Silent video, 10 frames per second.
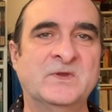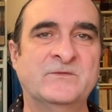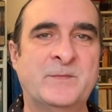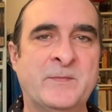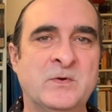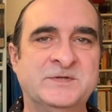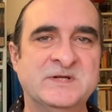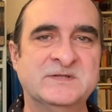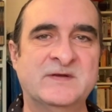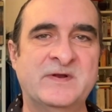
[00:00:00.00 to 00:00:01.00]
for people who
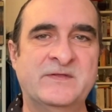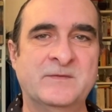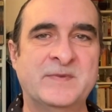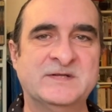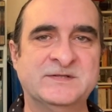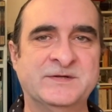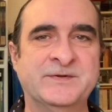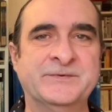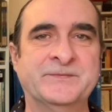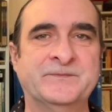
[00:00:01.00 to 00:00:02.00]
didn't have anything better to
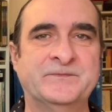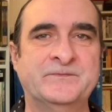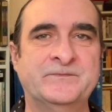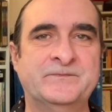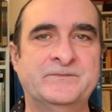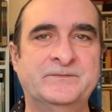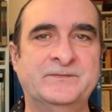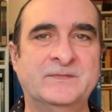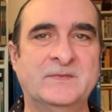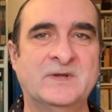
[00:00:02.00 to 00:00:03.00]
do.
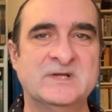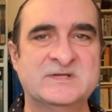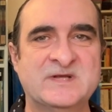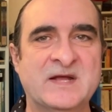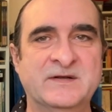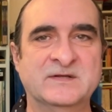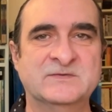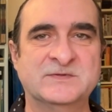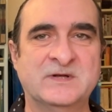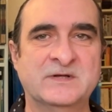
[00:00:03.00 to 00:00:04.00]

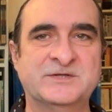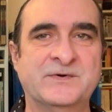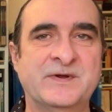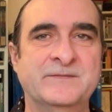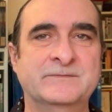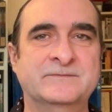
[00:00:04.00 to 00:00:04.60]
Sadness was a luxury.